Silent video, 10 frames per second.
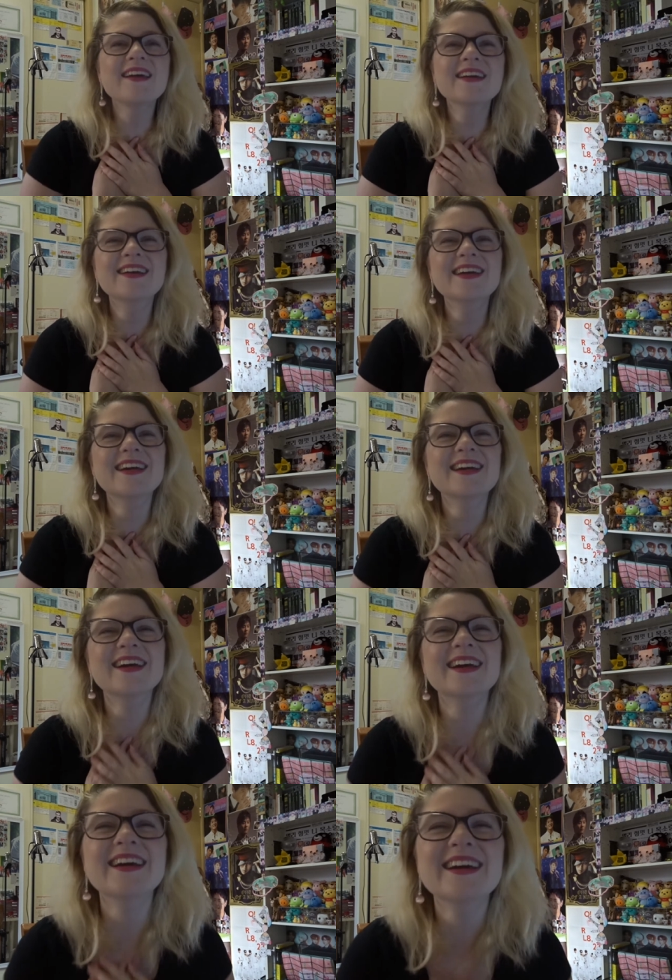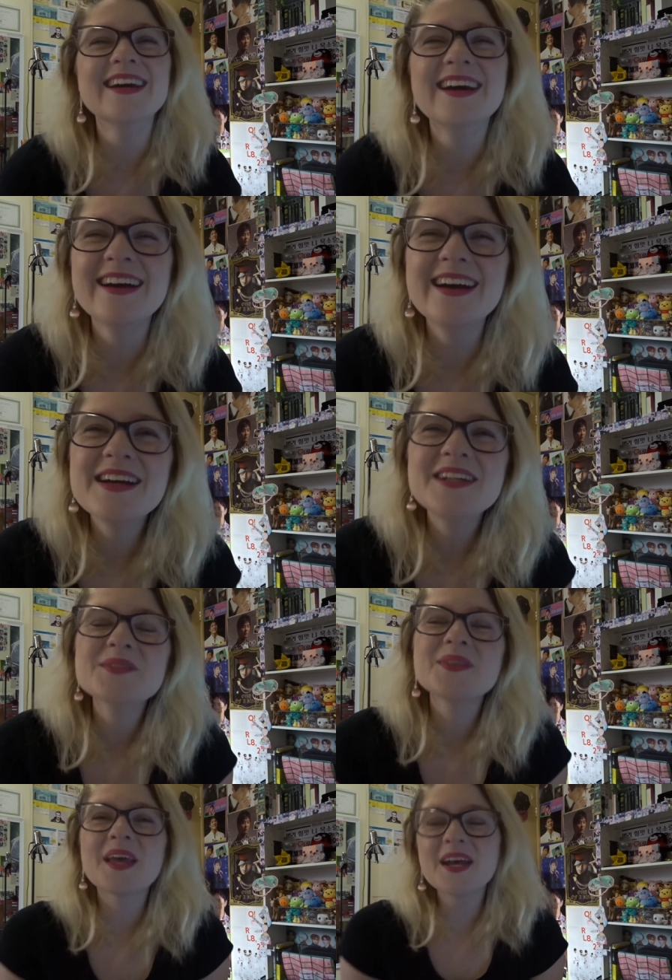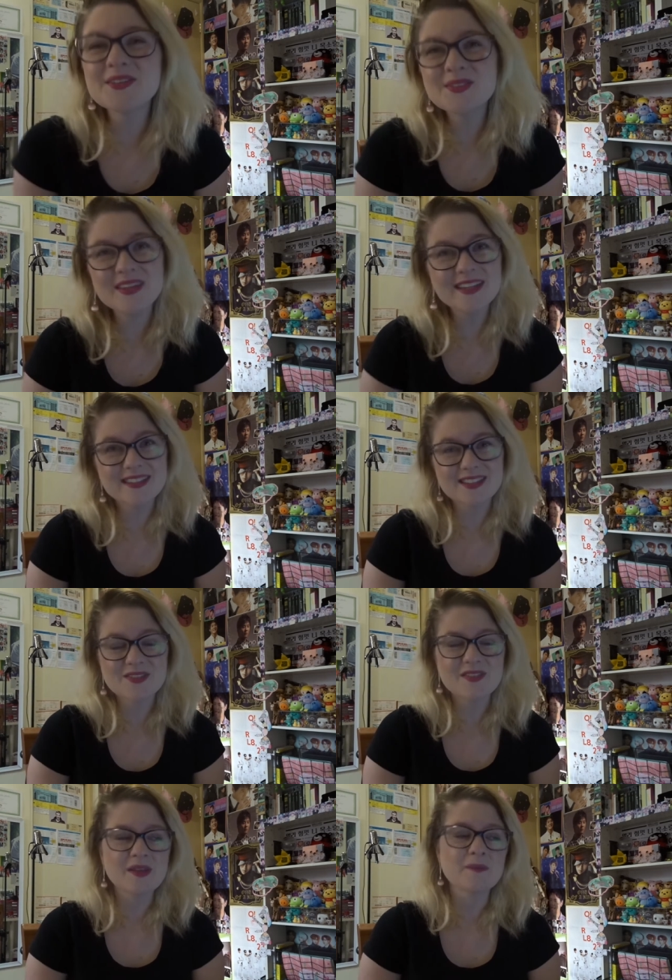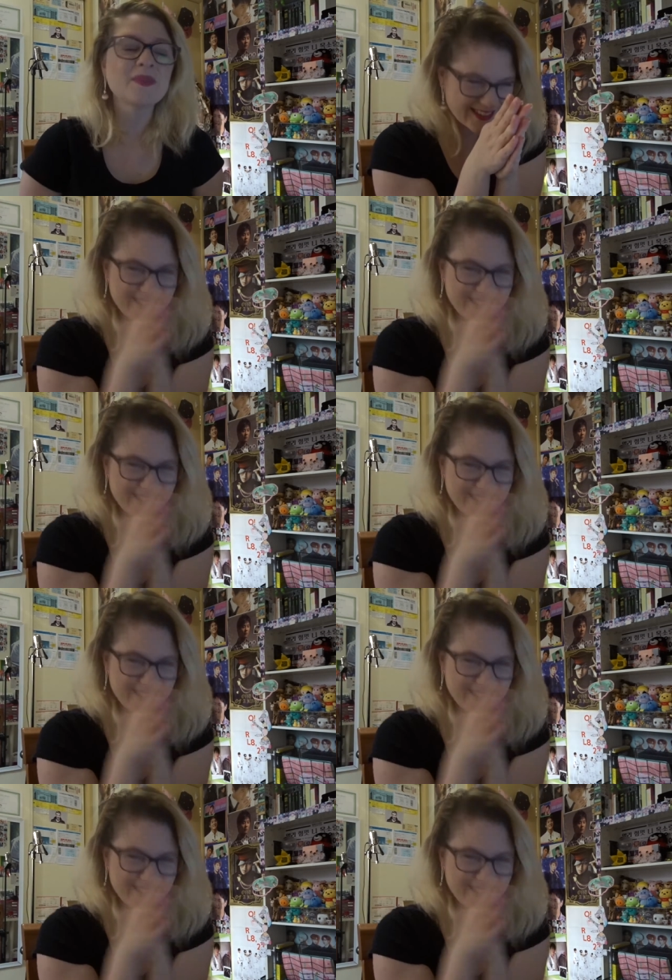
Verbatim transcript: I freaking love them.